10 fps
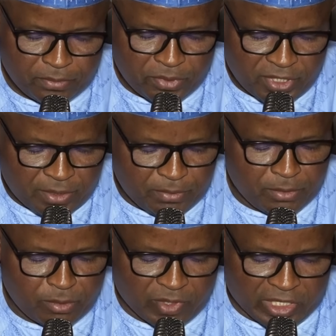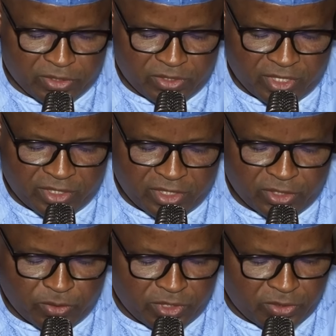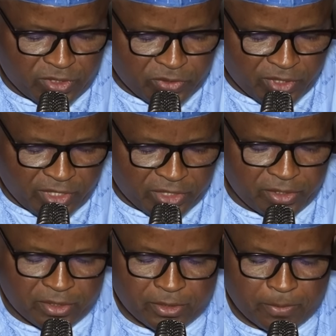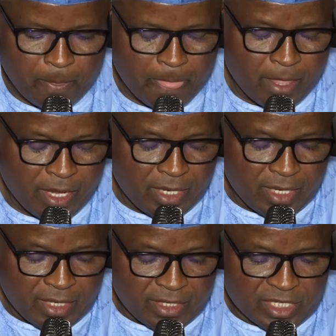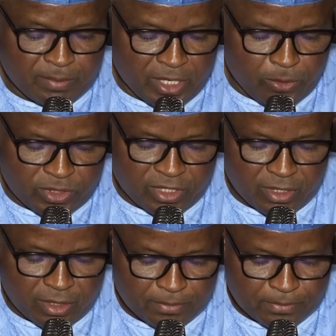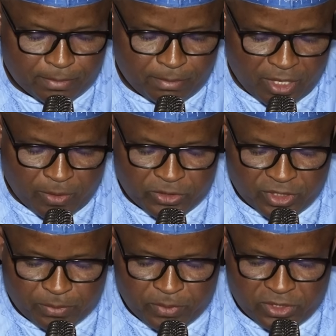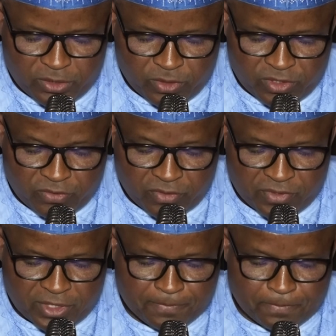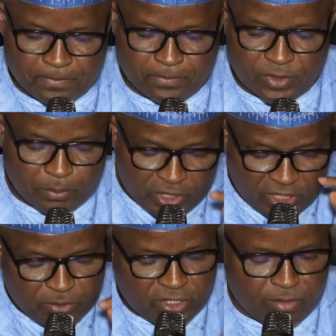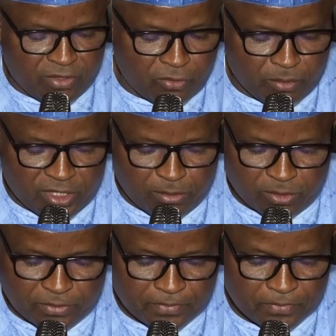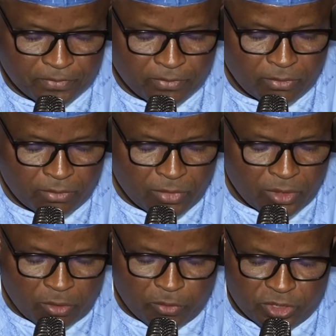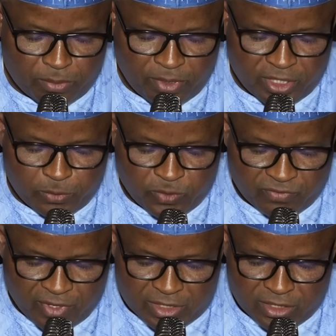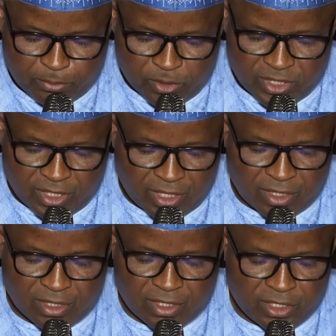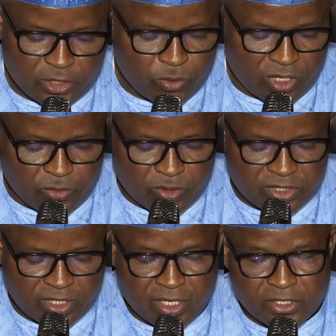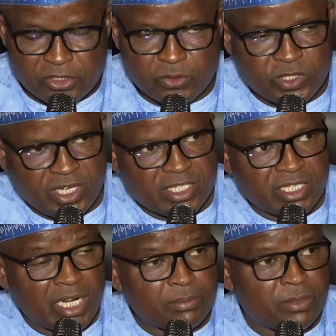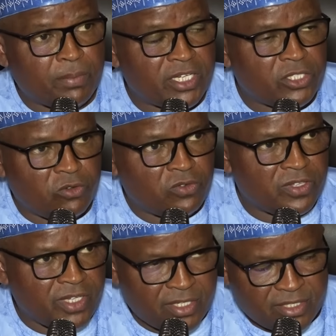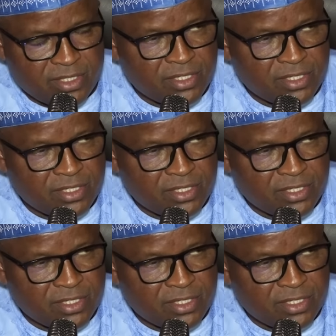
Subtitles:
PDP mobilization strategy in 2023 elections. Despite losing power to APC in 2015, the PDP remained formidable opposition party with vast political network across the country, which has helped the party over the years.